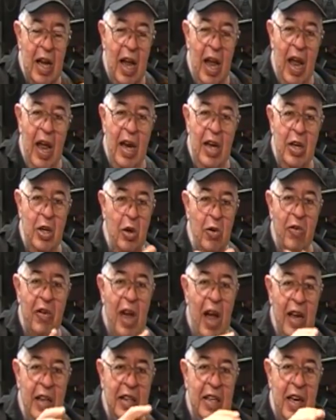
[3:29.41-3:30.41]
And you've
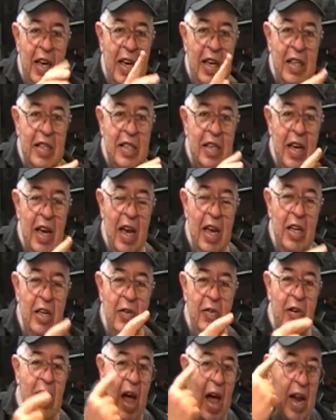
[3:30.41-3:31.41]
got these, and
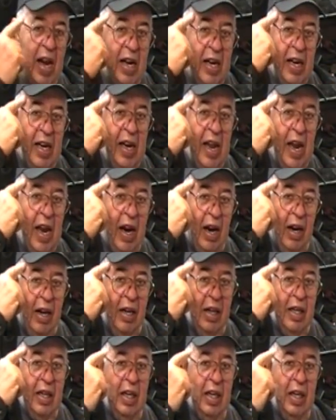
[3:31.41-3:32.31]
you've got it in there.